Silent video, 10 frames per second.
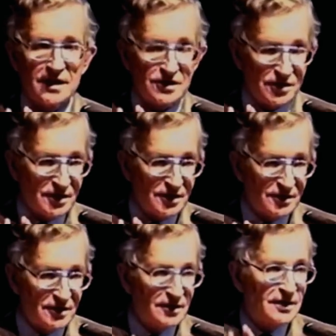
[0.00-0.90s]
is
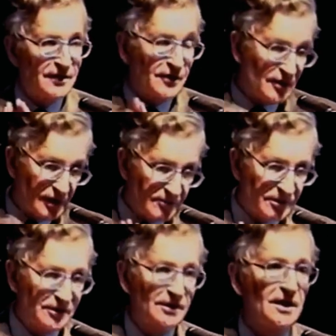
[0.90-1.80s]
considered, if you're a
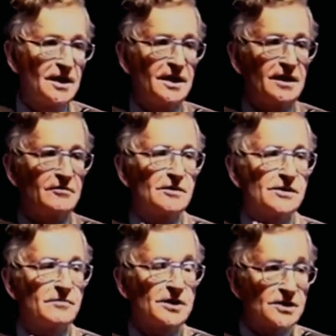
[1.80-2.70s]
liberal, it
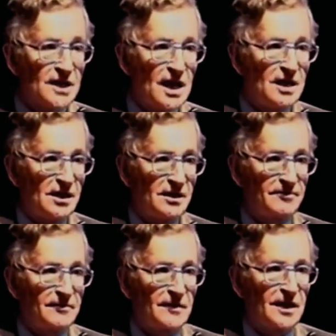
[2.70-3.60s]
was a
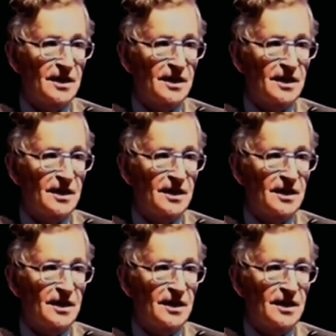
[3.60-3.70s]
mistake.